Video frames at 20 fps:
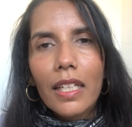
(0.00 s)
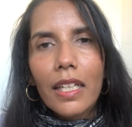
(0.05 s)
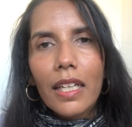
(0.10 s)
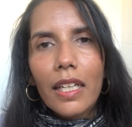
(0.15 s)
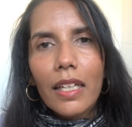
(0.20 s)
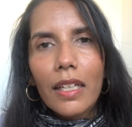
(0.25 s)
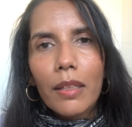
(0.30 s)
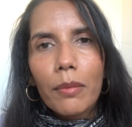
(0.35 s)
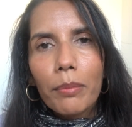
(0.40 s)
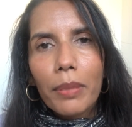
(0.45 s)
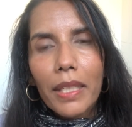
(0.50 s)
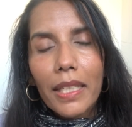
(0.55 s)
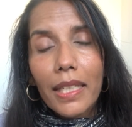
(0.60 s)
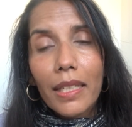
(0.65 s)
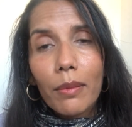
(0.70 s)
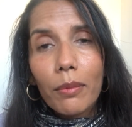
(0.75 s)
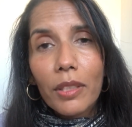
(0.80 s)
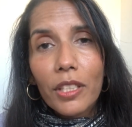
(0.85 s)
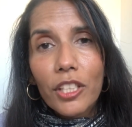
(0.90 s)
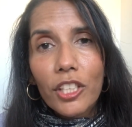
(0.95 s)
Um, P E
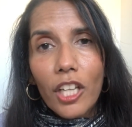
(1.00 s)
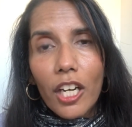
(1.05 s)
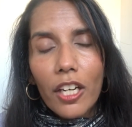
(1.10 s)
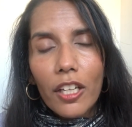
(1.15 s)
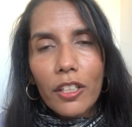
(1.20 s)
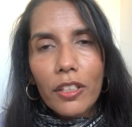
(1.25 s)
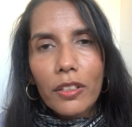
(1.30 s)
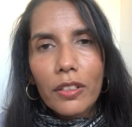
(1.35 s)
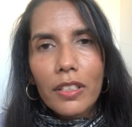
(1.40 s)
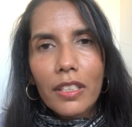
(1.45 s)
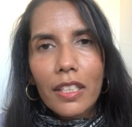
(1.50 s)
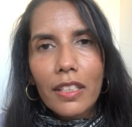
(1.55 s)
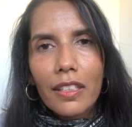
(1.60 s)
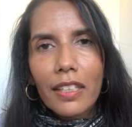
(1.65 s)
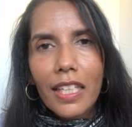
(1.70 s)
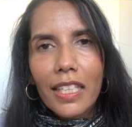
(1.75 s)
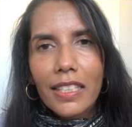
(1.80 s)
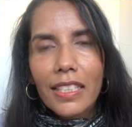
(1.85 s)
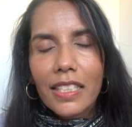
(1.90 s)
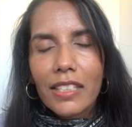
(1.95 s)
with Joe. So
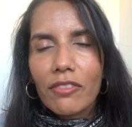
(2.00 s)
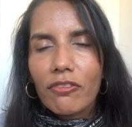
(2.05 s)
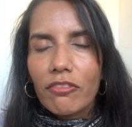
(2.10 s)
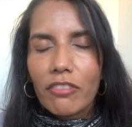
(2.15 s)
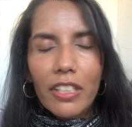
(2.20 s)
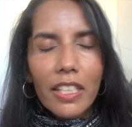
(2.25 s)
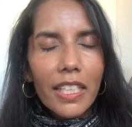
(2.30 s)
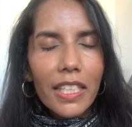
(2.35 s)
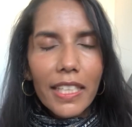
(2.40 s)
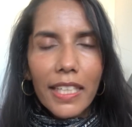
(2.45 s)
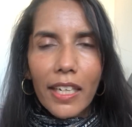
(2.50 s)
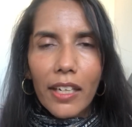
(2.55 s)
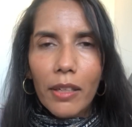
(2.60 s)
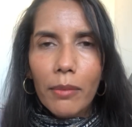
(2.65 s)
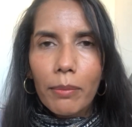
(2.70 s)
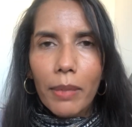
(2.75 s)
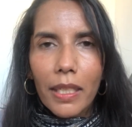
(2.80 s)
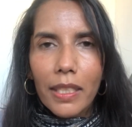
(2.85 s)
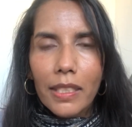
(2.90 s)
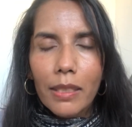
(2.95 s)
that's really going
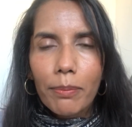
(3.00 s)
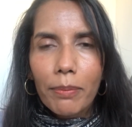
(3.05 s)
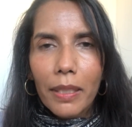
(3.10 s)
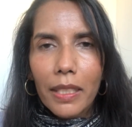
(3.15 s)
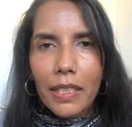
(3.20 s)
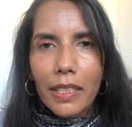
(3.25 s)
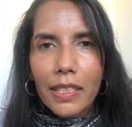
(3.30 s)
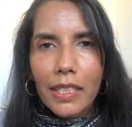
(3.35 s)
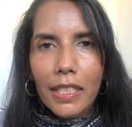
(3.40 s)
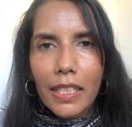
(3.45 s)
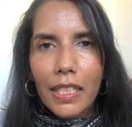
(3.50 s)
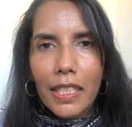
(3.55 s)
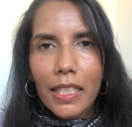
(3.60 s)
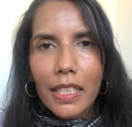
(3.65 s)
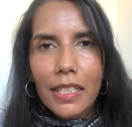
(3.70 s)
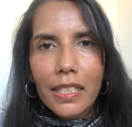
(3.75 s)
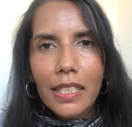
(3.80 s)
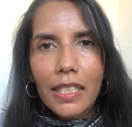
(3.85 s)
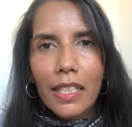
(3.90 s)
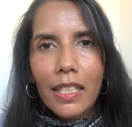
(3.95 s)
back to
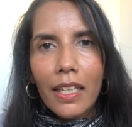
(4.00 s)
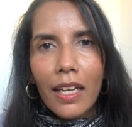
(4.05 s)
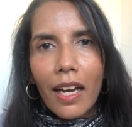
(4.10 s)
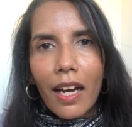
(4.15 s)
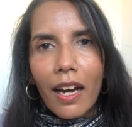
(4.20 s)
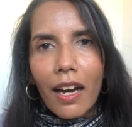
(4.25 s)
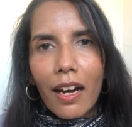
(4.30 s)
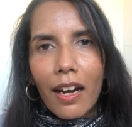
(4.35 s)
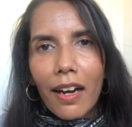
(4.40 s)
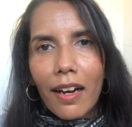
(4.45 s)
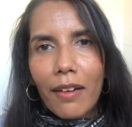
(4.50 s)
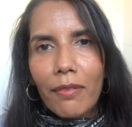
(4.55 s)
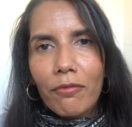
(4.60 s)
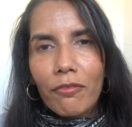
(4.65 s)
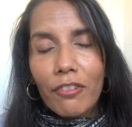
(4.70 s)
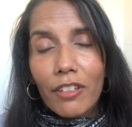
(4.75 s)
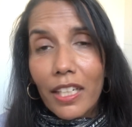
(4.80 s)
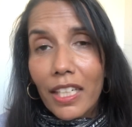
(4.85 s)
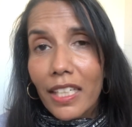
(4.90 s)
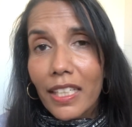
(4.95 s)
basics. I'm
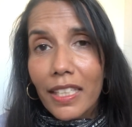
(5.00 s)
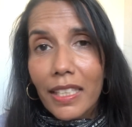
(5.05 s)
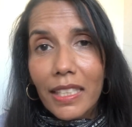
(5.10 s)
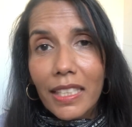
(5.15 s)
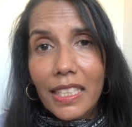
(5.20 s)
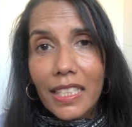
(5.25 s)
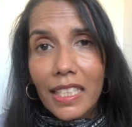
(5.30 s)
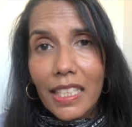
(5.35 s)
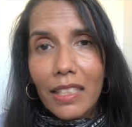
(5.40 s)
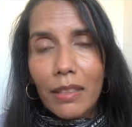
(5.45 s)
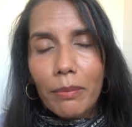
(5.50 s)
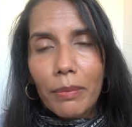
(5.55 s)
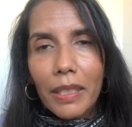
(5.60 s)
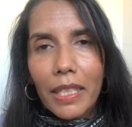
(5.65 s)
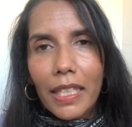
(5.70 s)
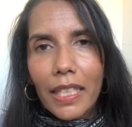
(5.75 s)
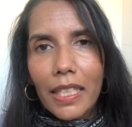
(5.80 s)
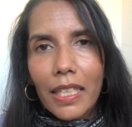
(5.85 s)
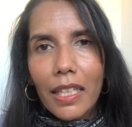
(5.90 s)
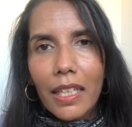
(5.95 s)
really still a
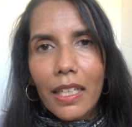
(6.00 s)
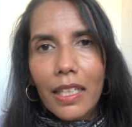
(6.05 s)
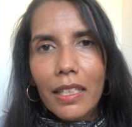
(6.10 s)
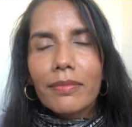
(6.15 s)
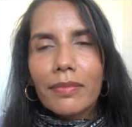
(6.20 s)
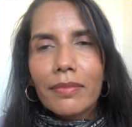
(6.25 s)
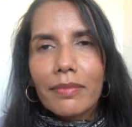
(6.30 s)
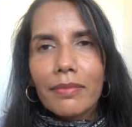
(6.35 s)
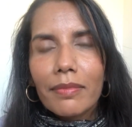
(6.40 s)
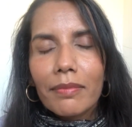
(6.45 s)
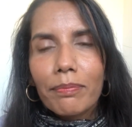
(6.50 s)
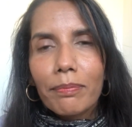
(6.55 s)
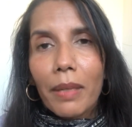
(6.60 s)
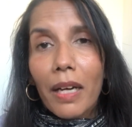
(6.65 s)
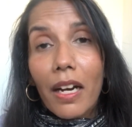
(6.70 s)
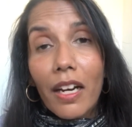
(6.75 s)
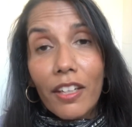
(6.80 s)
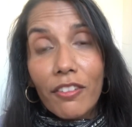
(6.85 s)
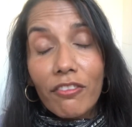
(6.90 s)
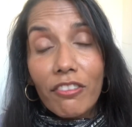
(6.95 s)
beginner, but
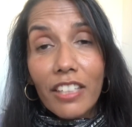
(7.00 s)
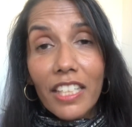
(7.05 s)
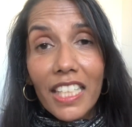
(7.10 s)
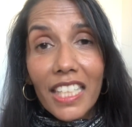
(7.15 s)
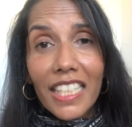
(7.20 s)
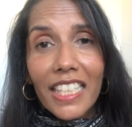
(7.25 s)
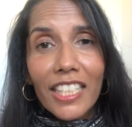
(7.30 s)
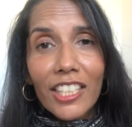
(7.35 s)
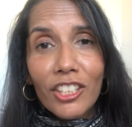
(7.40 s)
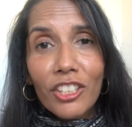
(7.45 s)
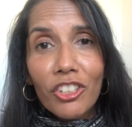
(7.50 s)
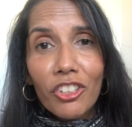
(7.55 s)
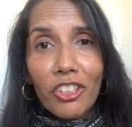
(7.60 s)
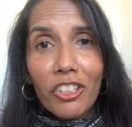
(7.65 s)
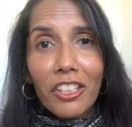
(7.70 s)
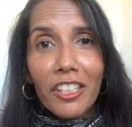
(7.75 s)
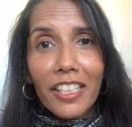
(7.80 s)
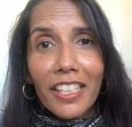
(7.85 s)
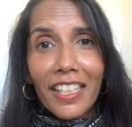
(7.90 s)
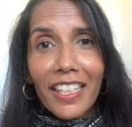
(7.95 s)
I really enjoy
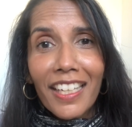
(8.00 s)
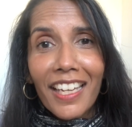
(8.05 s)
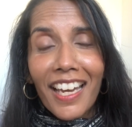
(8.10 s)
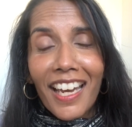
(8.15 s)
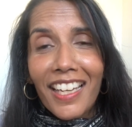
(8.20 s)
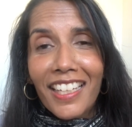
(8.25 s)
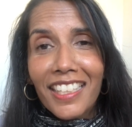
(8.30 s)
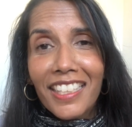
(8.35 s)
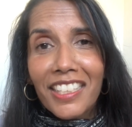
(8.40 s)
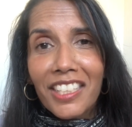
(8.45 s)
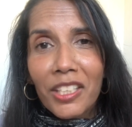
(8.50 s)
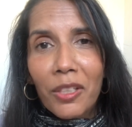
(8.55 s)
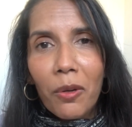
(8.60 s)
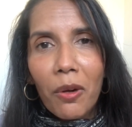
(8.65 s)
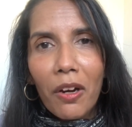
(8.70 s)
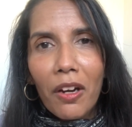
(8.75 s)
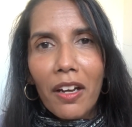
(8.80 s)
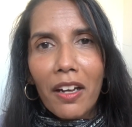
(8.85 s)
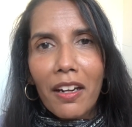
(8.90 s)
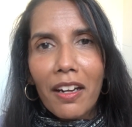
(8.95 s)
it and it's
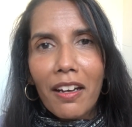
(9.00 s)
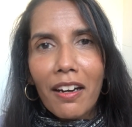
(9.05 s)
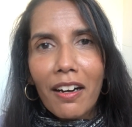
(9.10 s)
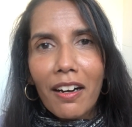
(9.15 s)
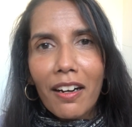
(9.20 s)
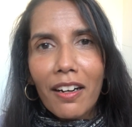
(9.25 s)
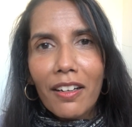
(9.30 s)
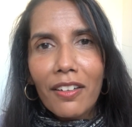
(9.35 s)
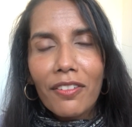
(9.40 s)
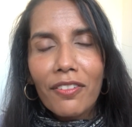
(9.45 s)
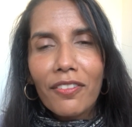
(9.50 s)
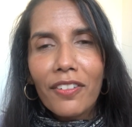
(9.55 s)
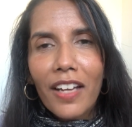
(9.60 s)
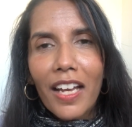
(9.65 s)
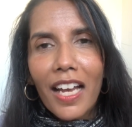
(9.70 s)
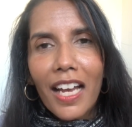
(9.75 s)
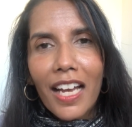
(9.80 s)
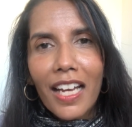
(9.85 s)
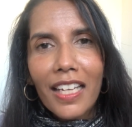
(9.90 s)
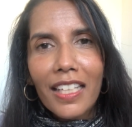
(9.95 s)
quite a laugh,
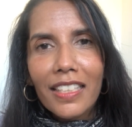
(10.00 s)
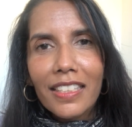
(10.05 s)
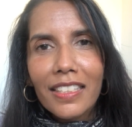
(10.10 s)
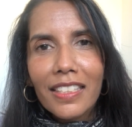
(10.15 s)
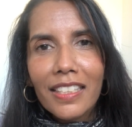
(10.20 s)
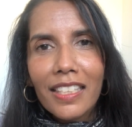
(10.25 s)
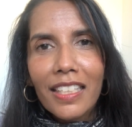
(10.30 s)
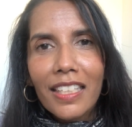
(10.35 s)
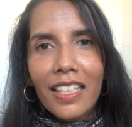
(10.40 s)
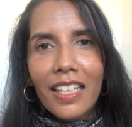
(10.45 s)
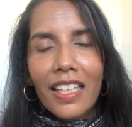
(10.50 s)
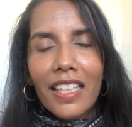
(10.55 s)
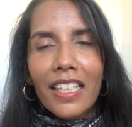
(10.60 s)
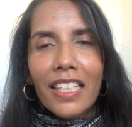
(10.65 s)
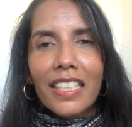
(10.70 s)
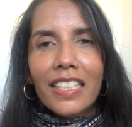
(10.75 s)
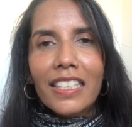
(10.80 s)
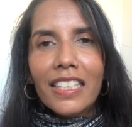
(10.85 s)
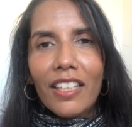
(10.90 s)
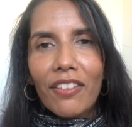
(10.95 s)
and
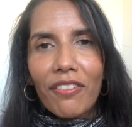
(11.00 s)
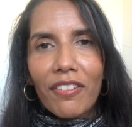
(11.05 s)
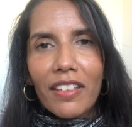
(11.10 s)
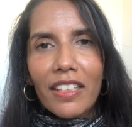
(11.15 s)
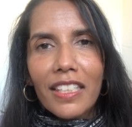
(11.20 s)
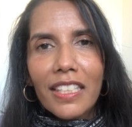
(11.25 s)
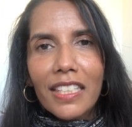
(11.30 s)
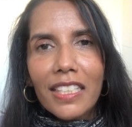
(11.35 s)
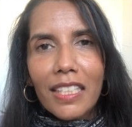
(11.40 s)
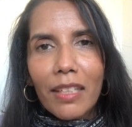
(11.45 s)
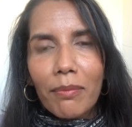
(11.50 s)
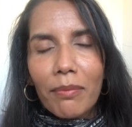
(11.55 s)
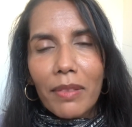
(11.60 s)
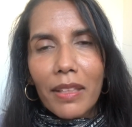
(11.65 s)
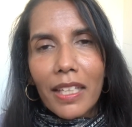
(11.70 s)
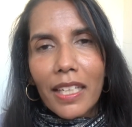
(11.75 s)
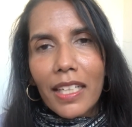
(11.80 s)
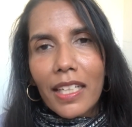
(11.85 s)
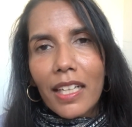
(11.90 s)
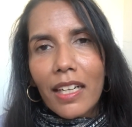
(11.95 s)
definitely
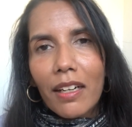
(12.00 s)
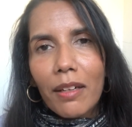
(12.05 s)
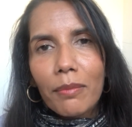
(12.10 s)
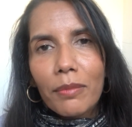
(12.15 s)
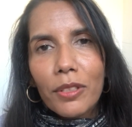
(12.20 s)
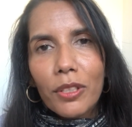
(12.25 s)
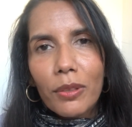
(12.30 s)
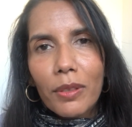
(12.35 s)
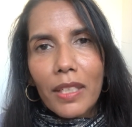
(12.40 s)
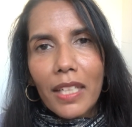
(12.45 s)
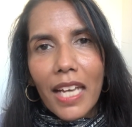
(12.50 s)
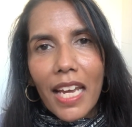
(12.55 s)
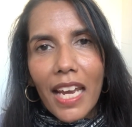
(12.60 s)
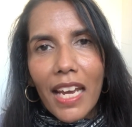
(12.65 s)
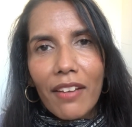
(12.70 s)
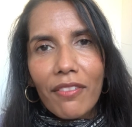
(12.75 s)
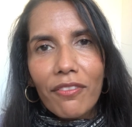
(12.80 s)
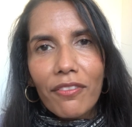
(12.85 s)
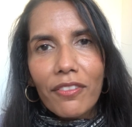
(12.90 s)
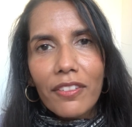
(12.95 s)
something I'm doing
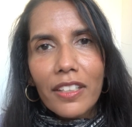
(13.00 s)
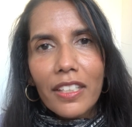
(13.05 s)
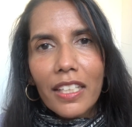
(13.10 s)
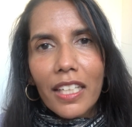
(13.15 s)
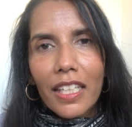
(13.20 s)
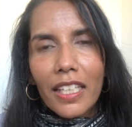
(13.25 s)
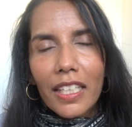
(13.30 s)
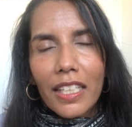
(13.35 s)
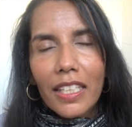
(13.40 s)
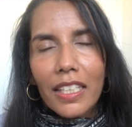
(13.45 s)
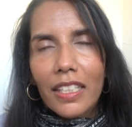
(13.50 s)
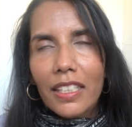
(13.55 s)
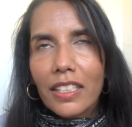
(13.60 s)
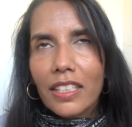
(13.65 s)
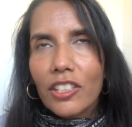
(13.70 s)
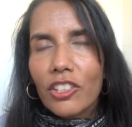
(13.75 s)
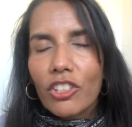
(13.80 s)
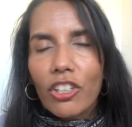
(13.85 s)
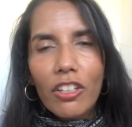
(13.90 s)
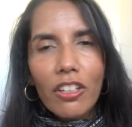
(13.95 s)
every day. I
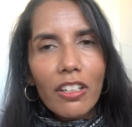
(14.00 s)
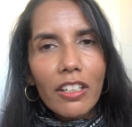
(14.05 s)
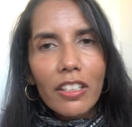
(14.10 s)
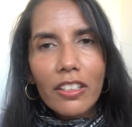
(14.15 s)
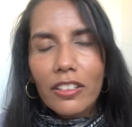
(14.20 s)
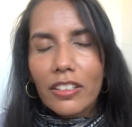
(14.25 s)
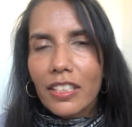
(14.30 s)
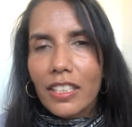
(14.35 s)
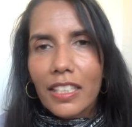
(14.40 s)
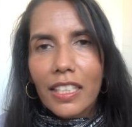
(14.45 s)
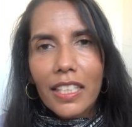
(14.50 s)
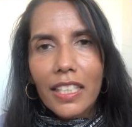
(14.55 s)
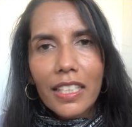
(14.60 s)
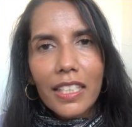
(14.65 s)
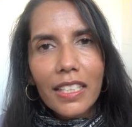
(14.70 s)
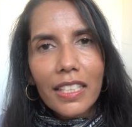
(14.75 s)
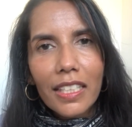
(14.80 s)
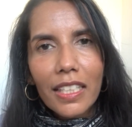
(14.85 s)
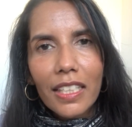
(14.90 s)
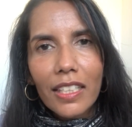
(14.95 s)
try not to take a
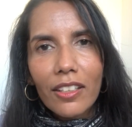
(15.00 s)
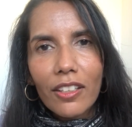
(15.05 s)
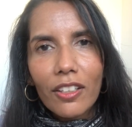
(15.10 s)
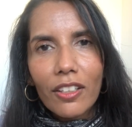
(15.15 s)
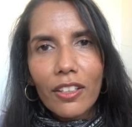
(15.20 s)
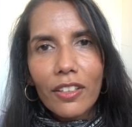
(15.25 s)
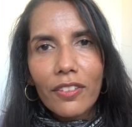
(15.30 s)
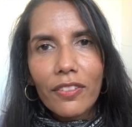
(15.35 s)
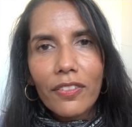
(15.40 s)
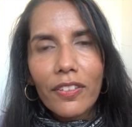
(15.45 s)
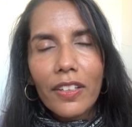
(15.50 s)
day off,